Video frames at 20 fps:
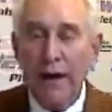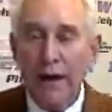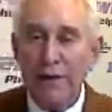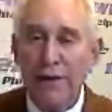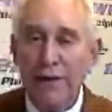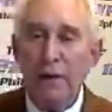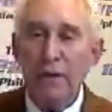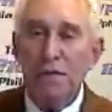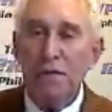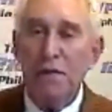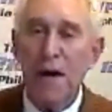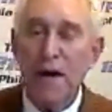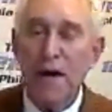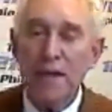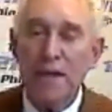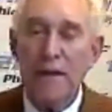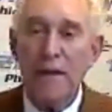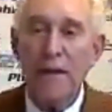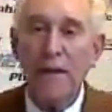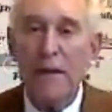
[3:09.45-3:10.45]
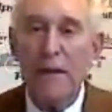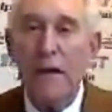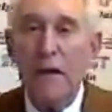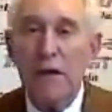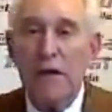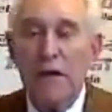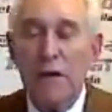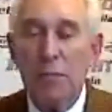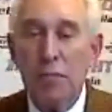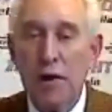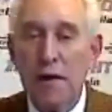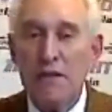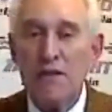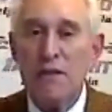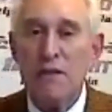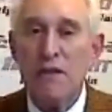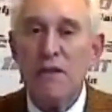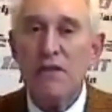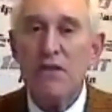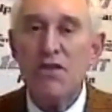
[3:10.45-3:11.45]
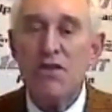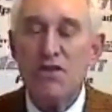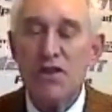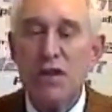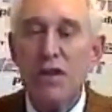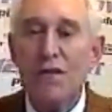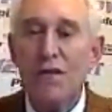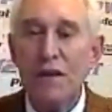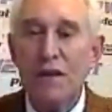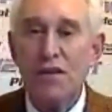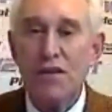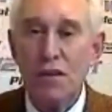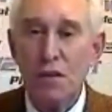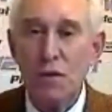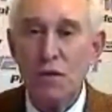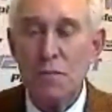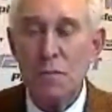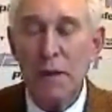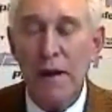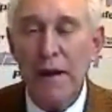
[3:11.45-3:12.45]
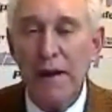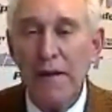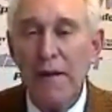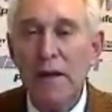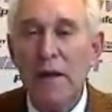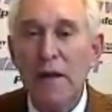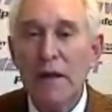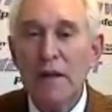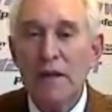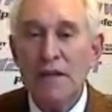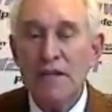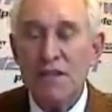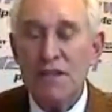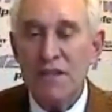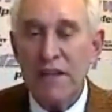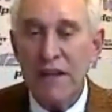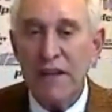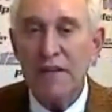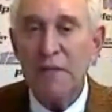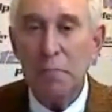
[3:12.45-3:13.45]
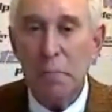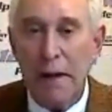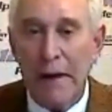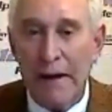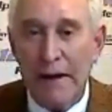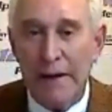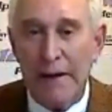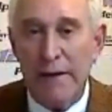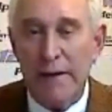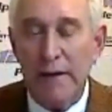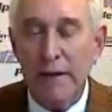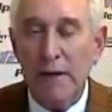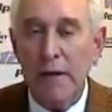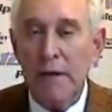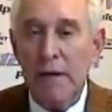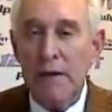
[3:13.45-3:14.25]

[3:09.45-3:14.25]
and then finally the president's chief issues man, Steve Bannon.